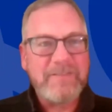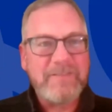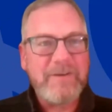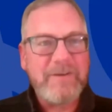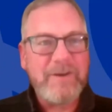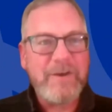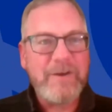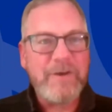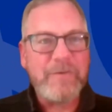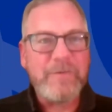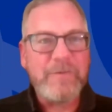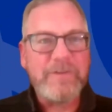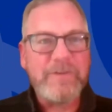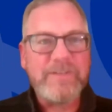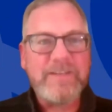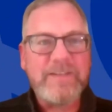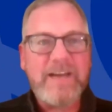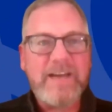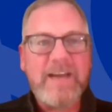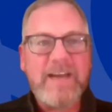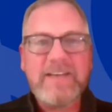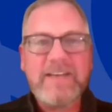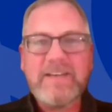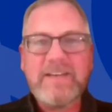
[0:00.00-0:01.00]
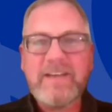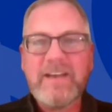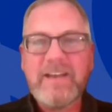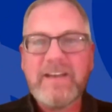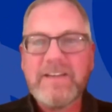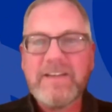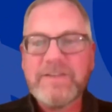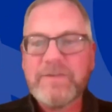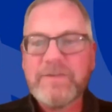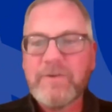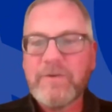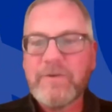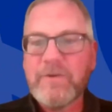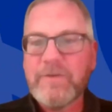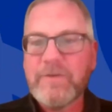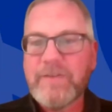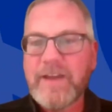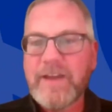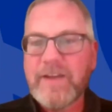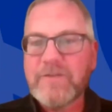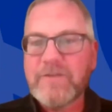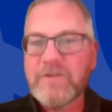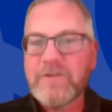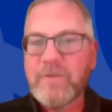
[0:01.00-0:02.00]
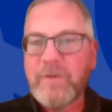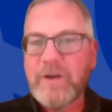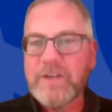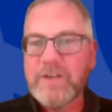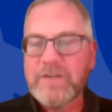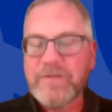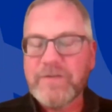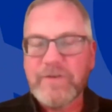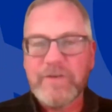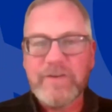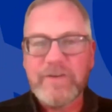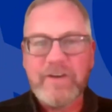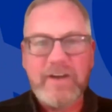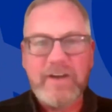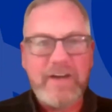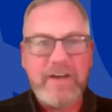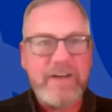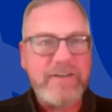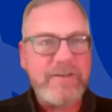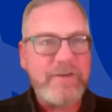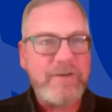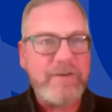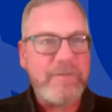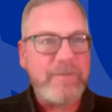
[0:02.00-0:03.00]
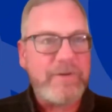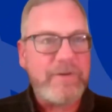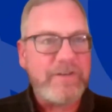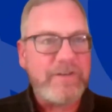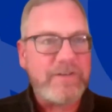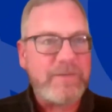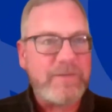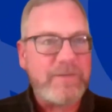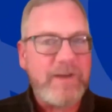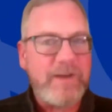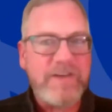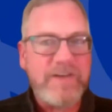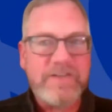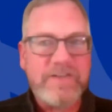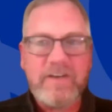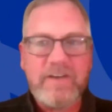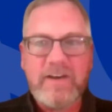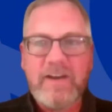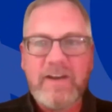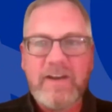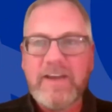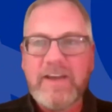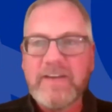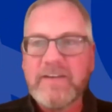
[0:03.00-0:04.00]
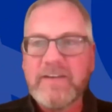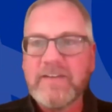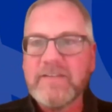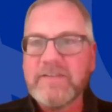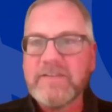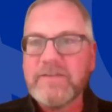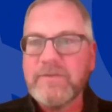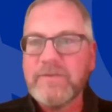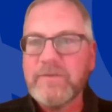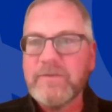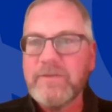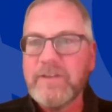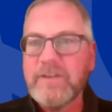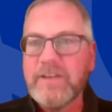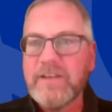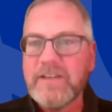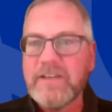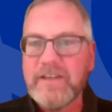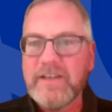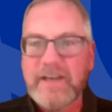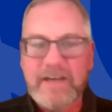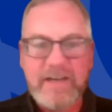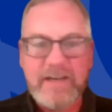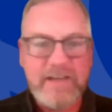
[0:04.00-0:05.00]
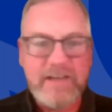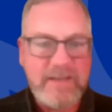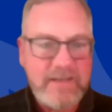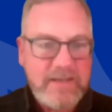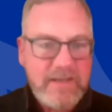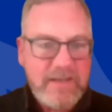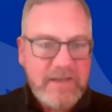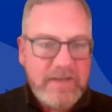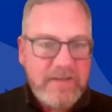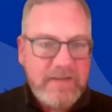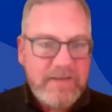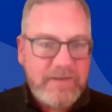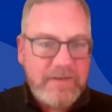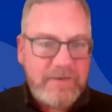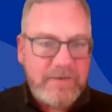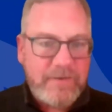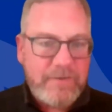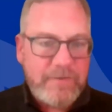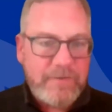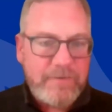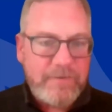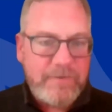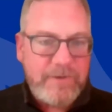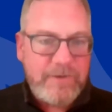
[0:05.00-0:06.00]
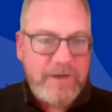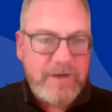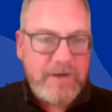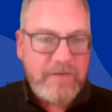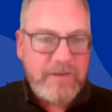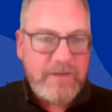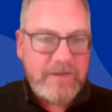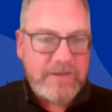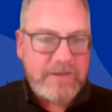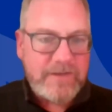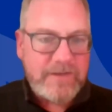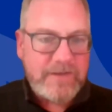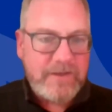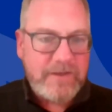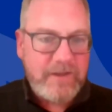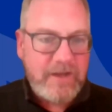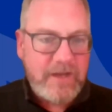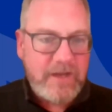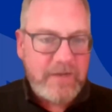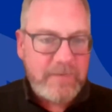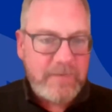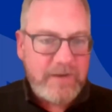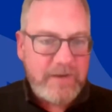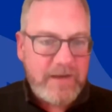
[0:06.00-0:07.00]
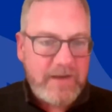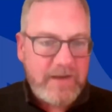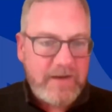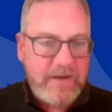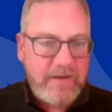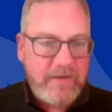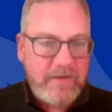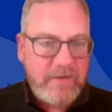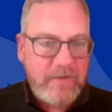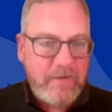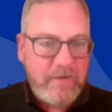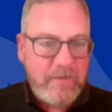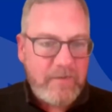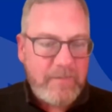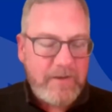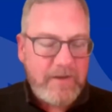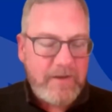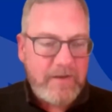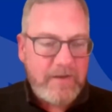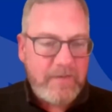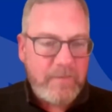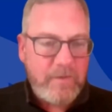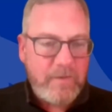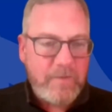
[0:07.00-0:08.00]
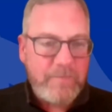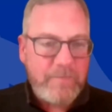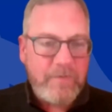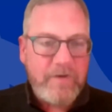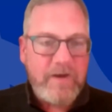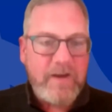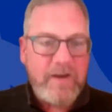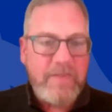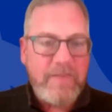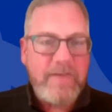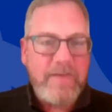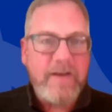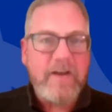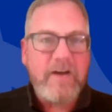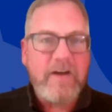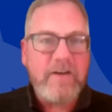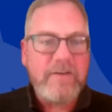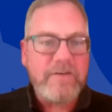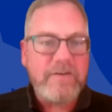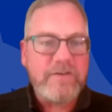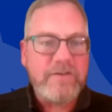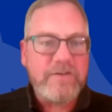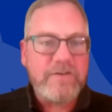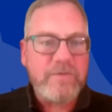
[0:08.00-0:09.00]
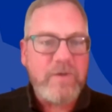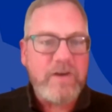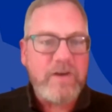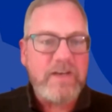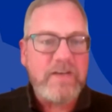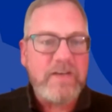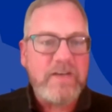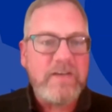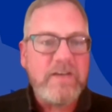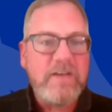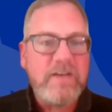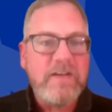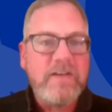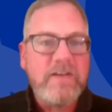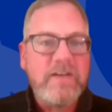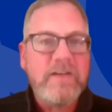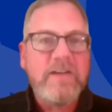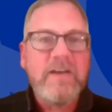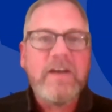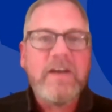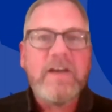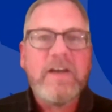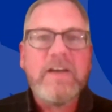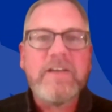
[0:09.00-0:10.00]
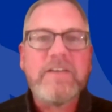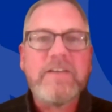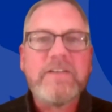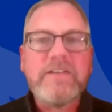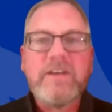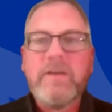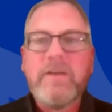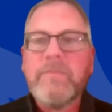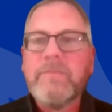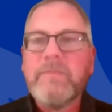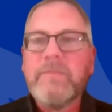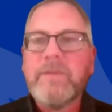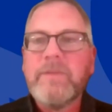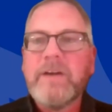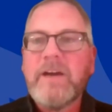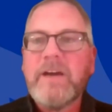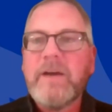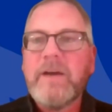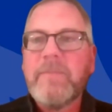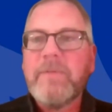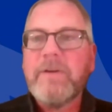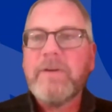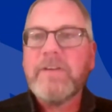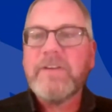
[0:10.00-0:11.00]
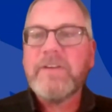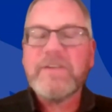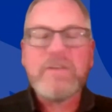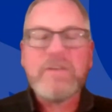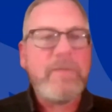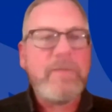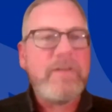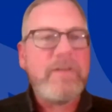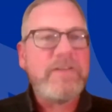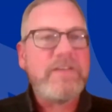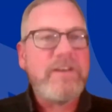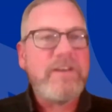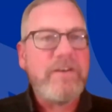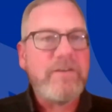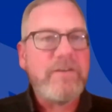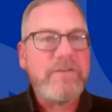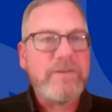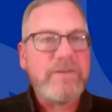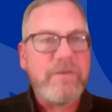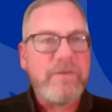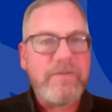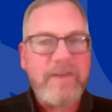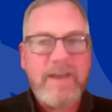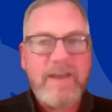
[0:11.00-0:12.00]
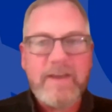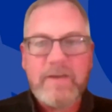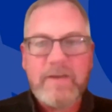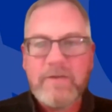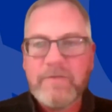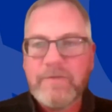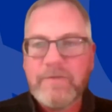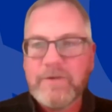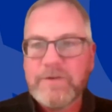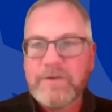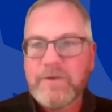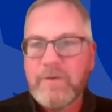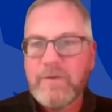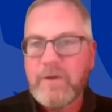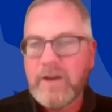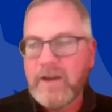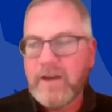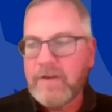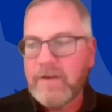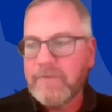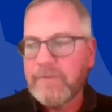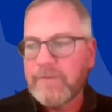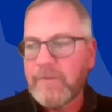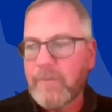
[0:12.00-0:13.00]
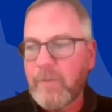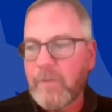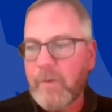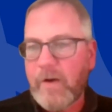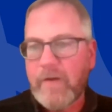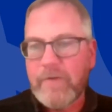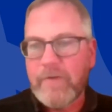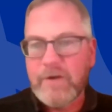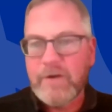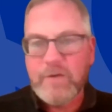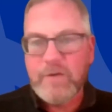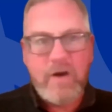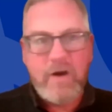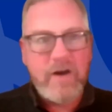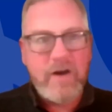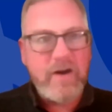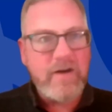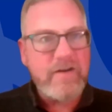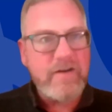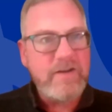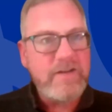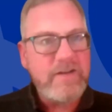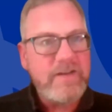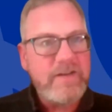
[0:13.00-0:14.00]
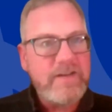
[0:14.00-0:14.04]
Very good. Well, Todd uh, Sonu, thanks so much for uh, your participation tonight, and to the uh, the crew here that's still on. We had a, a at one point I think 120 uh, some uh, participants here. So thank you for tuning in from wherever you are.